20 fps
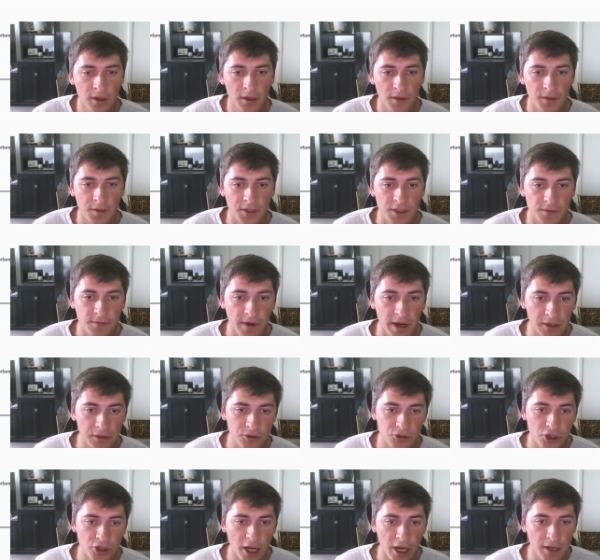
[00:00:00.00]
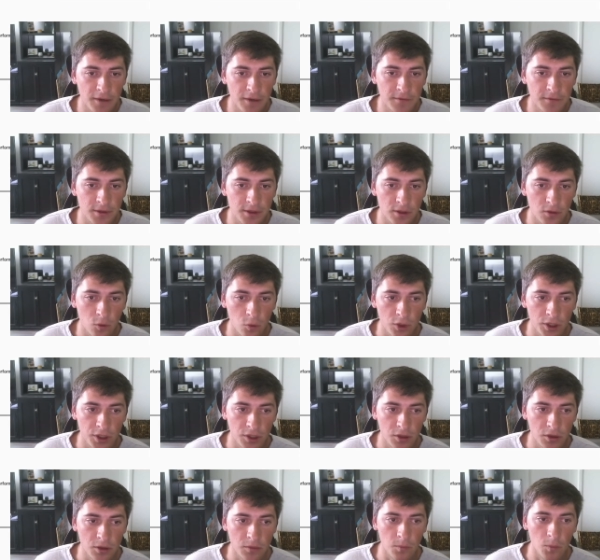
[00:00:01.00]
this final drive
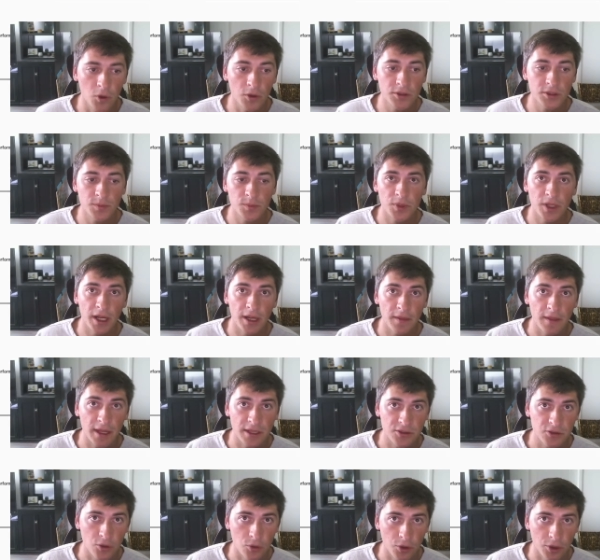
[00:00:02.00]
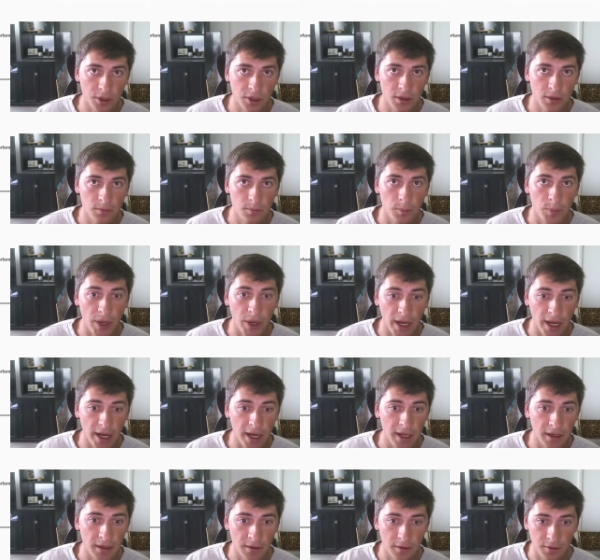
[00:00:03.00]
will multiply that torque
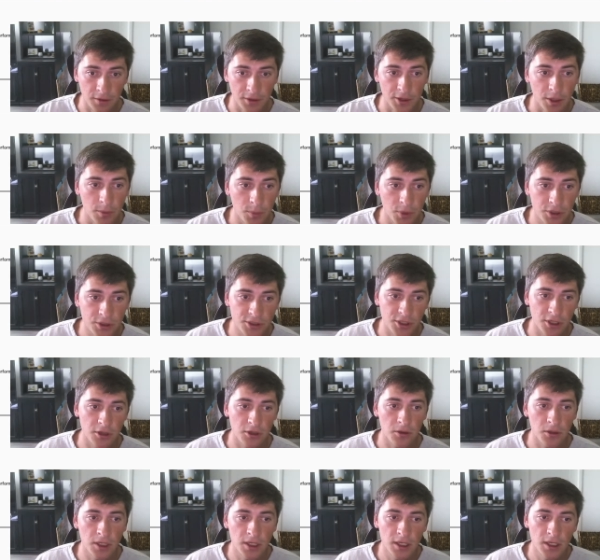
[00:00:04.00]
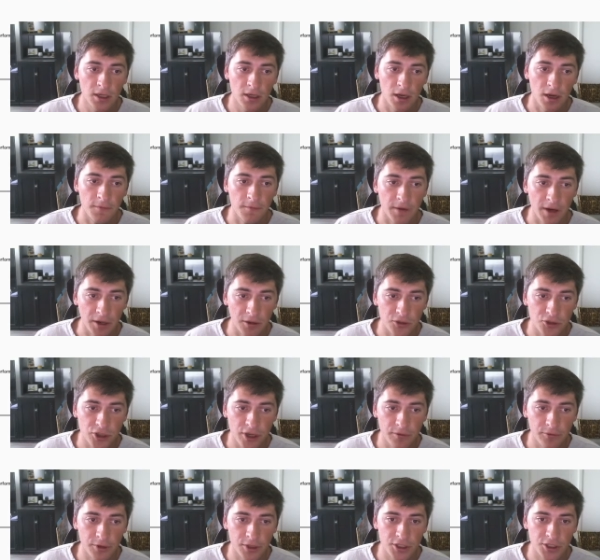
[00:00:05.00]
by the number. So a final
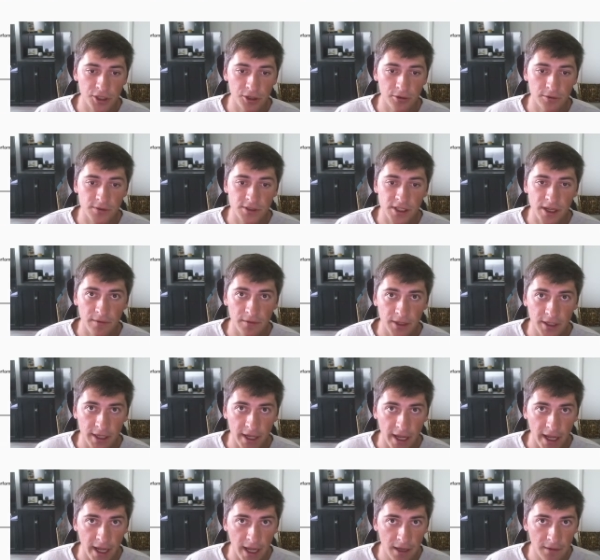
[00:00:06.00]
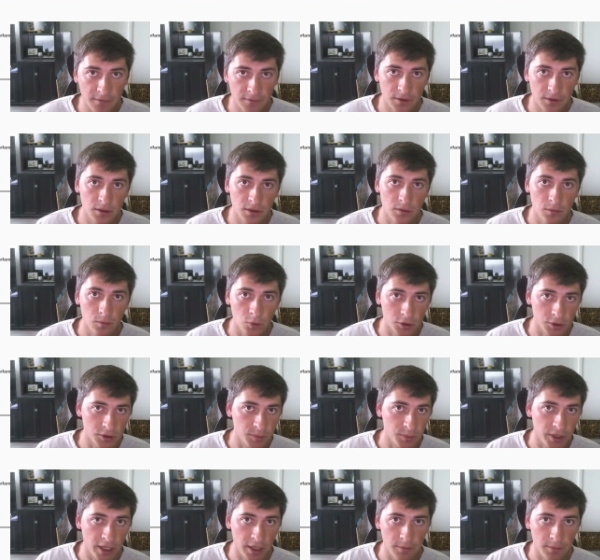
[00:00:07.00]
drive ratio of seven and a half
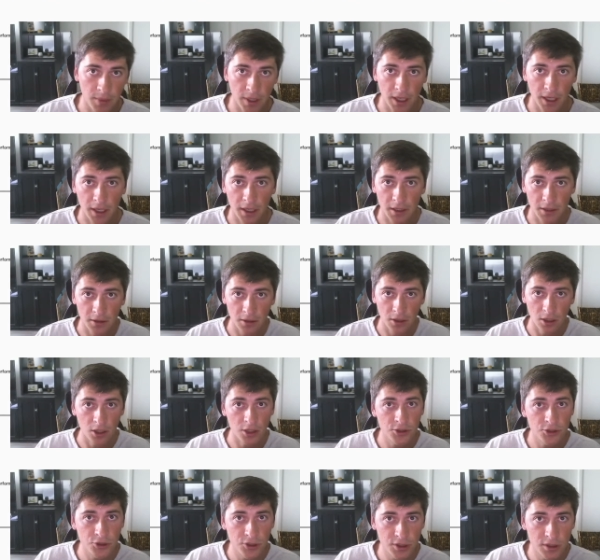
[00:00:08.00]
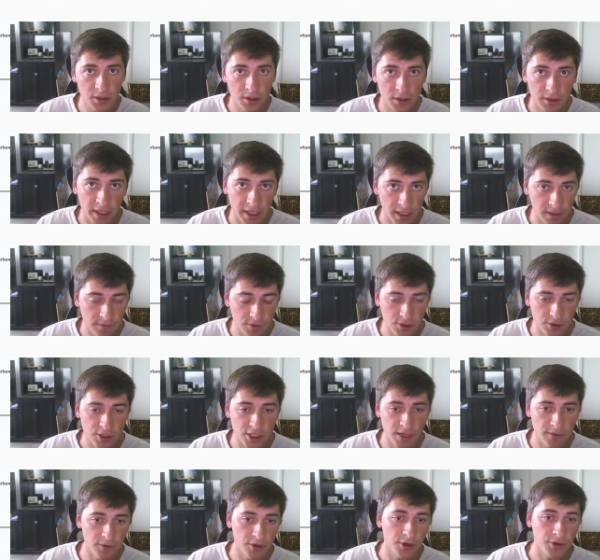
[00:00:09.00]
multiplied by one hundred, that gives you
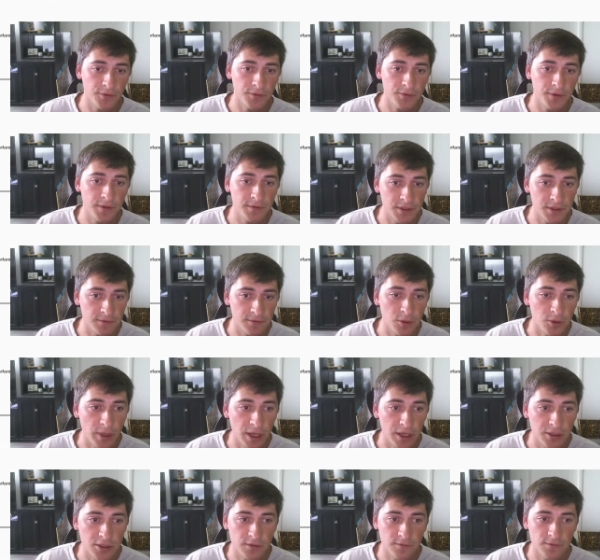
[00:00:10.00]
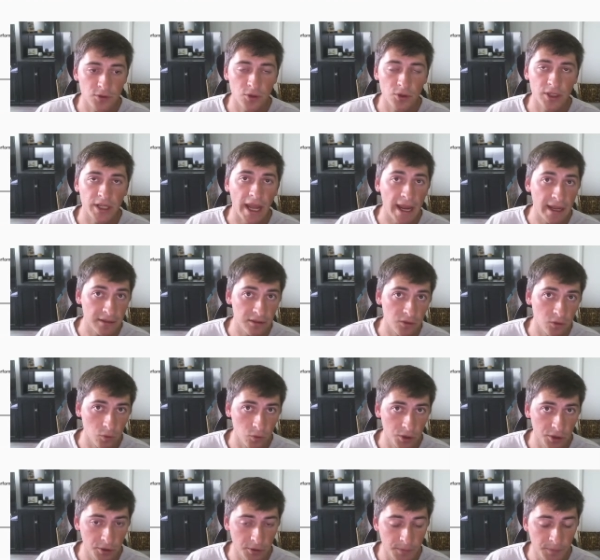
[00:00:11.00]
seven hundred fifty foot-pounds of torque at the
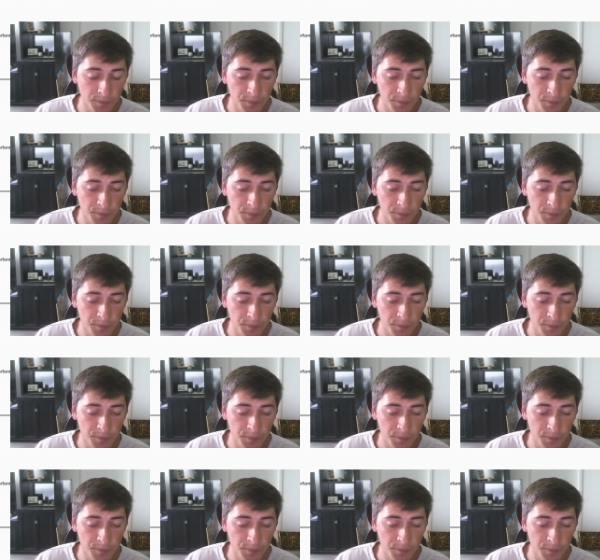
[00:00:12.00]
wheel.